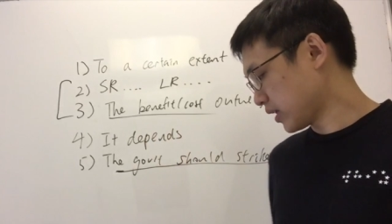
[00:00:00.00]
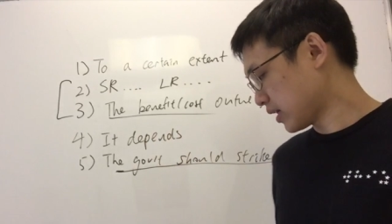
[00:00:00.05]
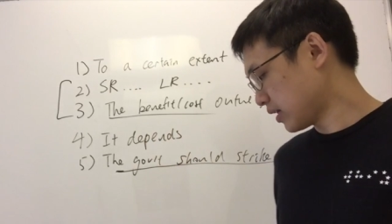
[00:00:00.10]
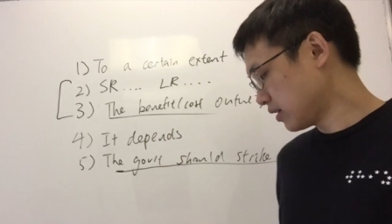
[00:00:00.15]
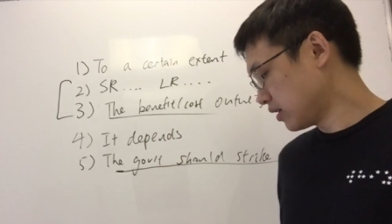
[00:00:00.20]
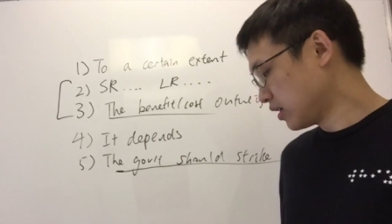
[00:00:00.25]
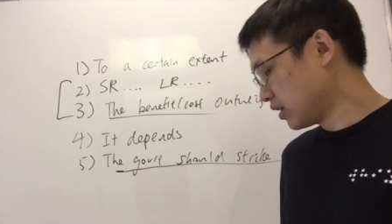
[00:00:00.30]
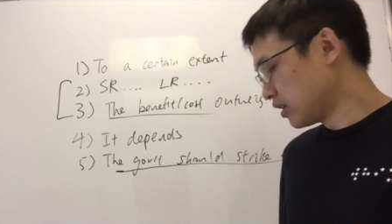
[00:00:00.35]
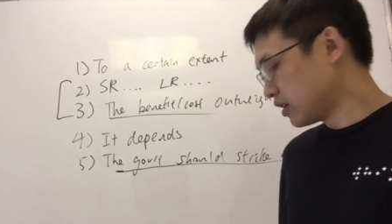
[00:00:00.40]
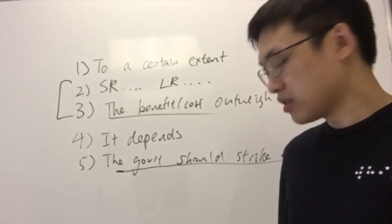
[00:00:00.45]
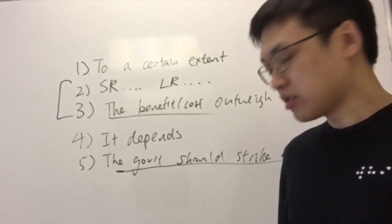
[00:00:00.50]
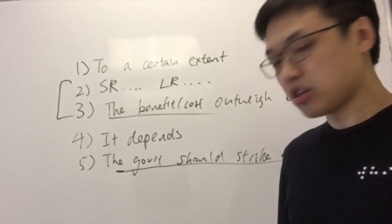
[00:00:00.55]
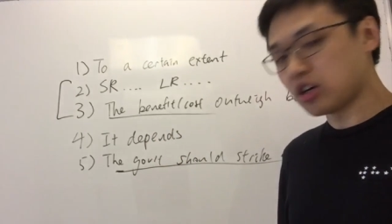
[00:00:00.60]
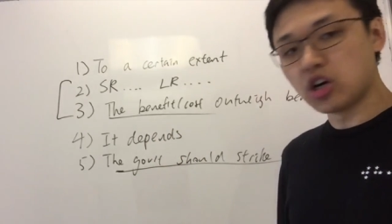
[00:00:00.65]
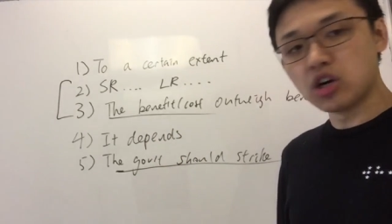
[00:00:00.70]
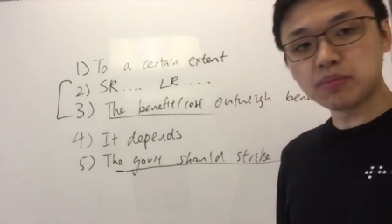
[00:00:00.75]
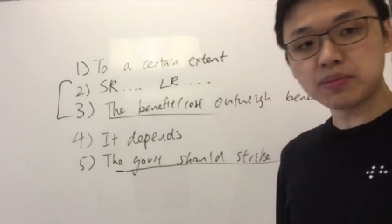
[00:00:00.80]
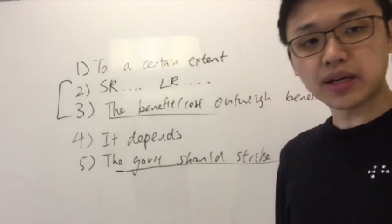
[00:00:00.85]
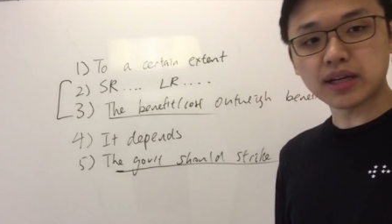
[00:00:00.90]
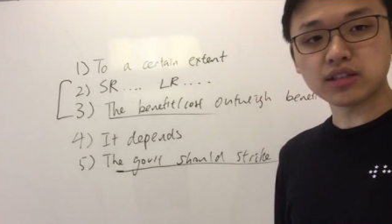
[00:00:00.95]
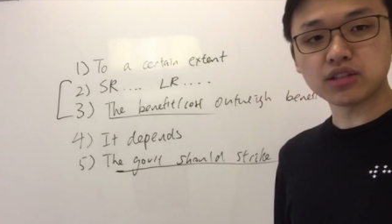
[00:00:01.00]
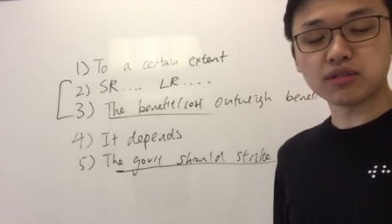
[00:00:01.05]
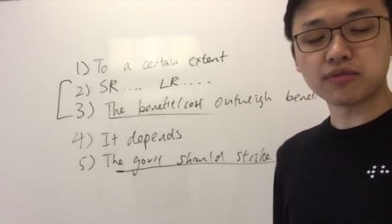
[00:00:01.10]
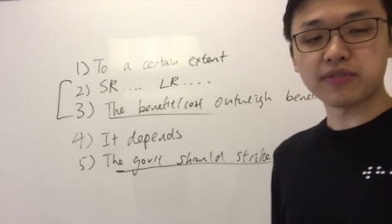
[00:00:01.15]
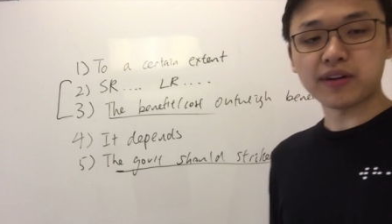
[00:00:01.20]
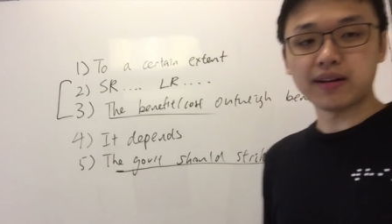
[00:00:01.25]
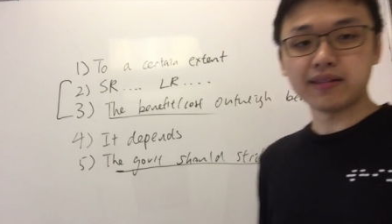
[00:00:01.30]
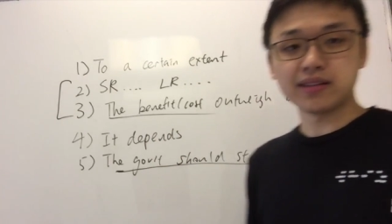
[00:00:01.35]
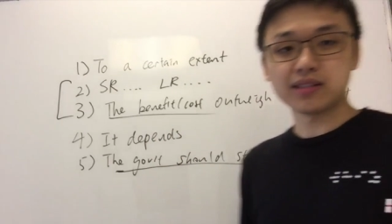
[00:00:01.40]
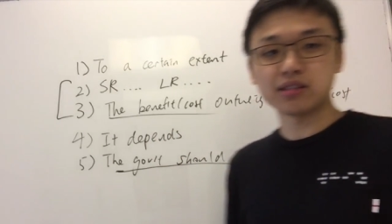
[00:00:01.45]
Okay? So I hope that you
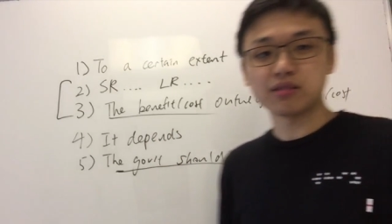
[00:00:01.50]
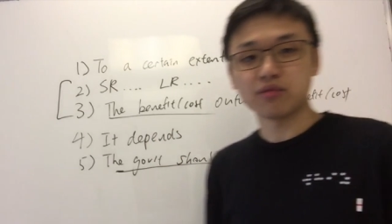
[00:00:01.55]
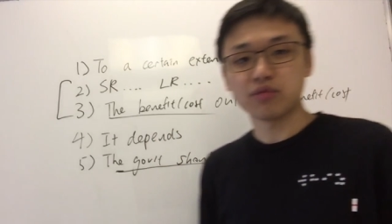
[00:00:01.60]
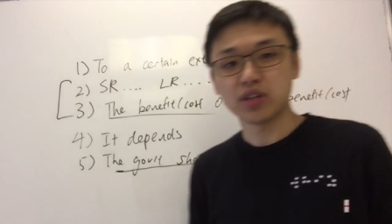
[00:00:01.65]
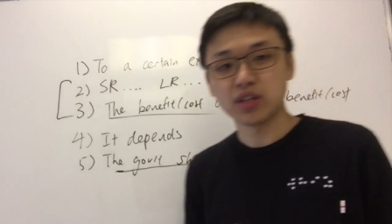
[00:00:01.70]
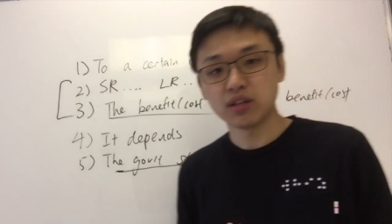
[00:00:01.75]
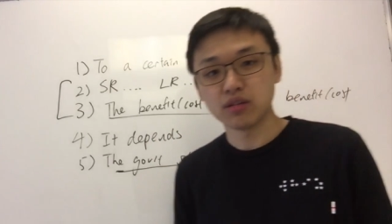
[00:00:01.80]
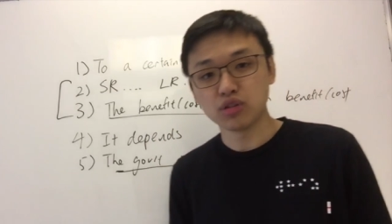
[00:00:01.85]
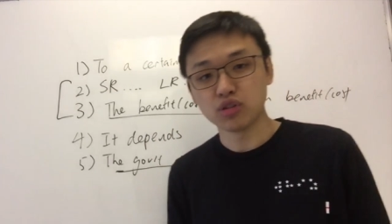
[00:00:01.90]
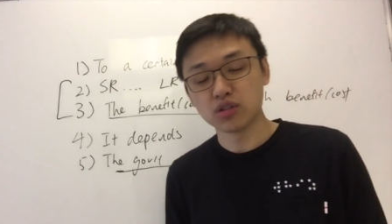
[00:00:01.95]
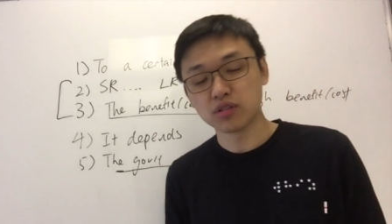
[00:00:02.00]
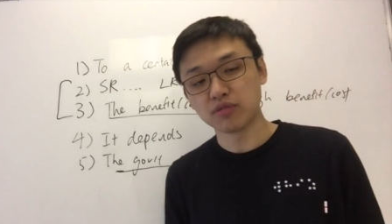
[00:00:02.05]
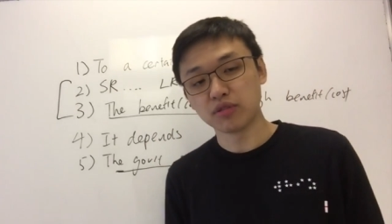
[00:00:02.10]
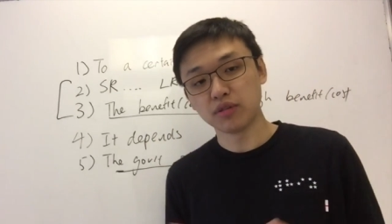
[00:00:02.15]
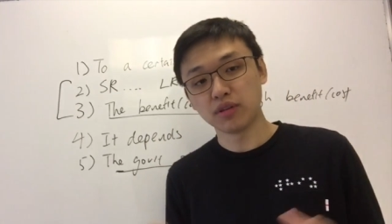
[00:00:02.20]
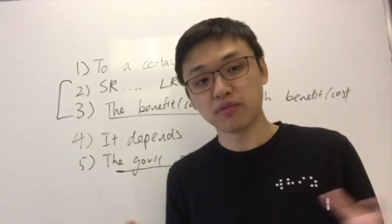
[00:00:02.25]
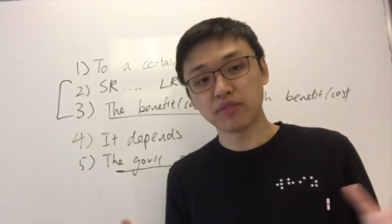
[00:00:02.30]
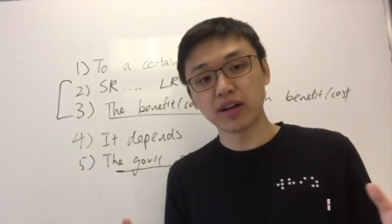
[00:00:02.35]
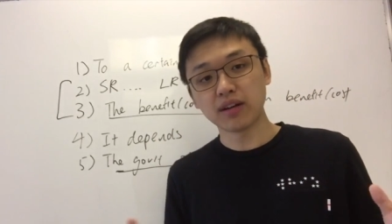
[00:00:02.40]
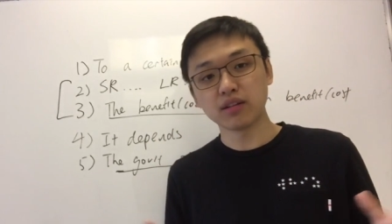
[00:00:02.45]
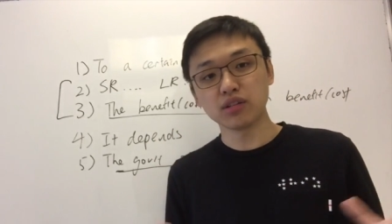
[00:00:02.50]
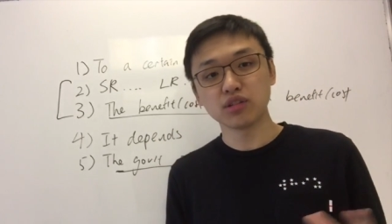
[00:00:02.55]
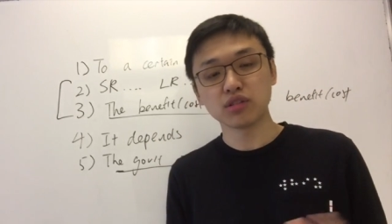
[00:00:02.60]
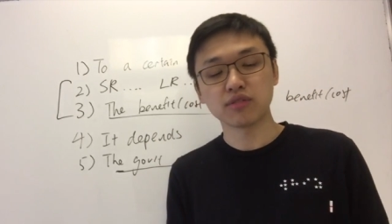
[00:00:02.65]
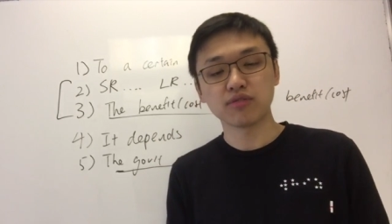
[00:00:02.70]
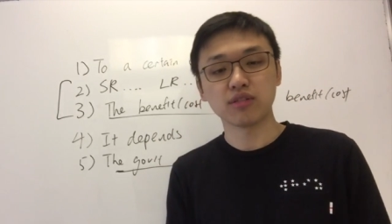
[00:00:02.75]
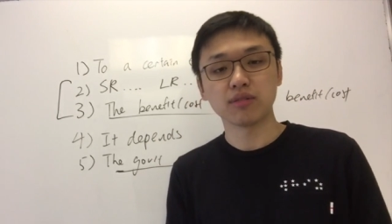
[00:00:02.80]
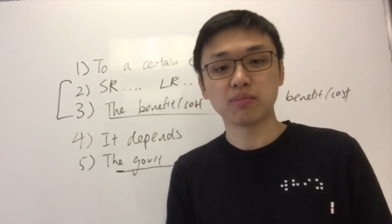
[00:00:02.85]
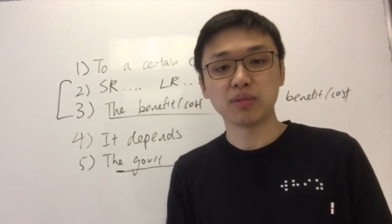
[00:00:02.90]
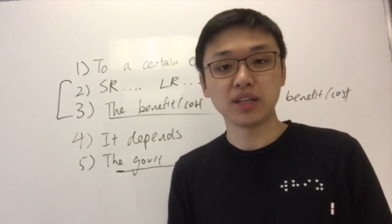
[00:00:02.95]
found this video useful. If you found it
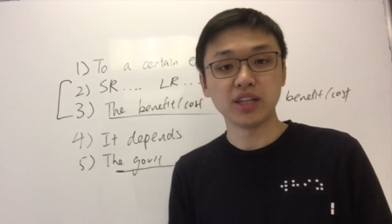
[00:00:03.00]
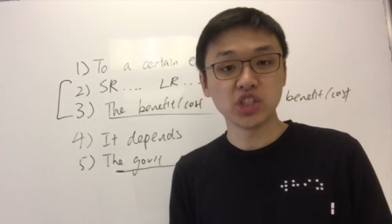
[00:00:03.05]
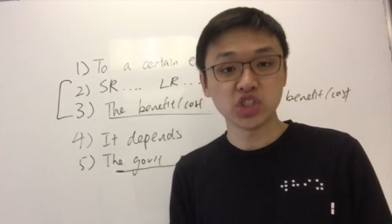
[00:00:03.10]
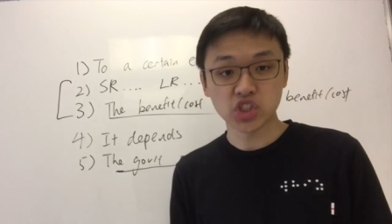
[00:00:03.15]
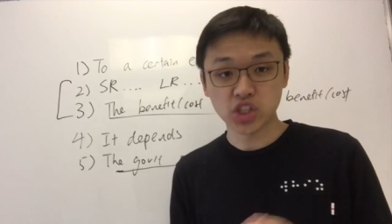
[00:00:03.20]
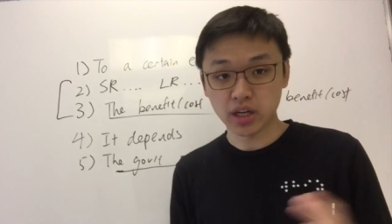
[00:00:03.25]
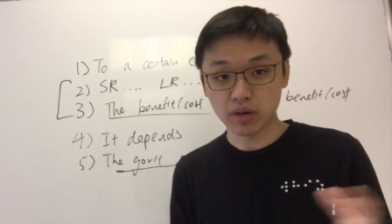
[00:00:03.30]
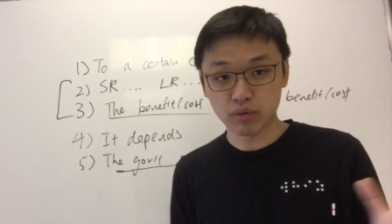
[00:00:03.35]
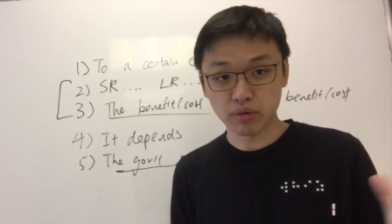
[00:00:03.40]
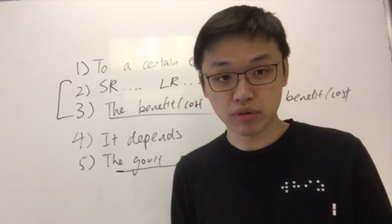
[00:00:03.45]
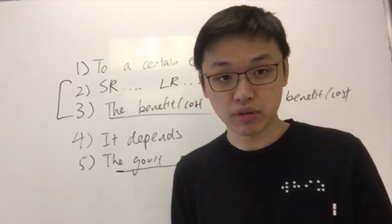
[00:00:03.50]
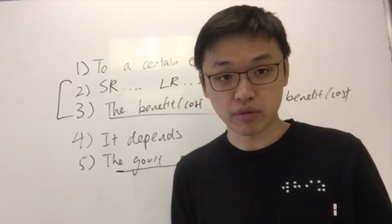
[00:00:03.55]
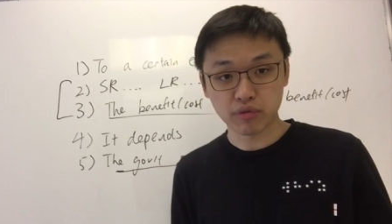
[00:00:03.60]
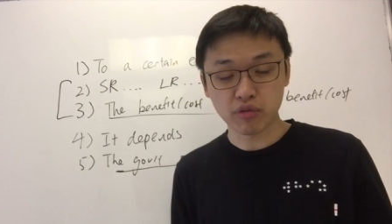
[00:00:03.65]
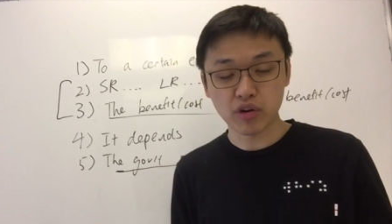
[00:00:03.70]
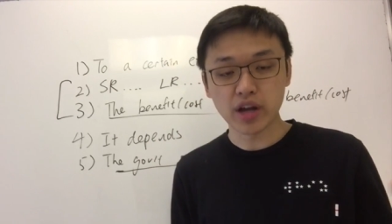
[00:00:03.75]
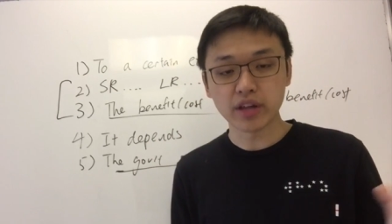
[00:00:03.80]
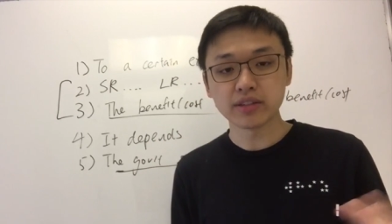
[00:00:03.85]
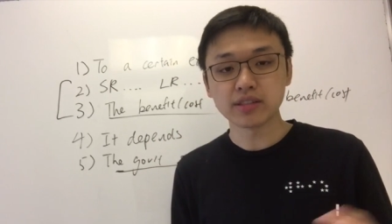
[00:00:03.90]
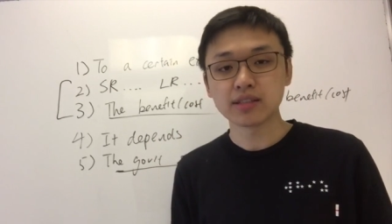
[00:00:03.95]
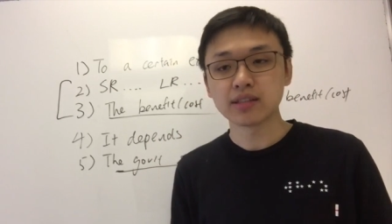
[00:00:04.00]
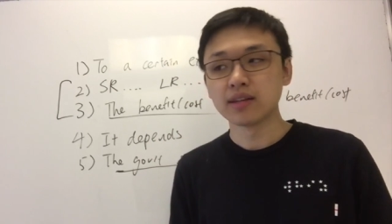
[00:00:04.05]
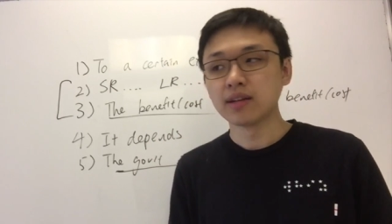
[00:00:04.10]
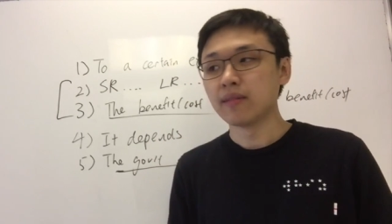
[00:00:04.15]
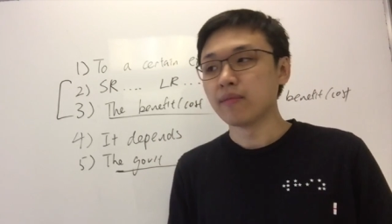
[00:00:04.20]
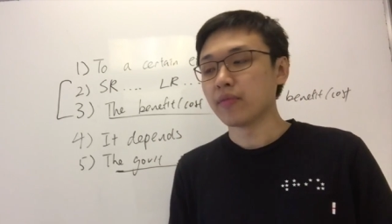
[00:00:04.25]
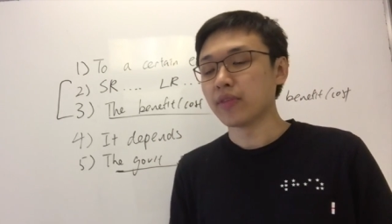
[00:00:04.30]
useful, please share it with your friends.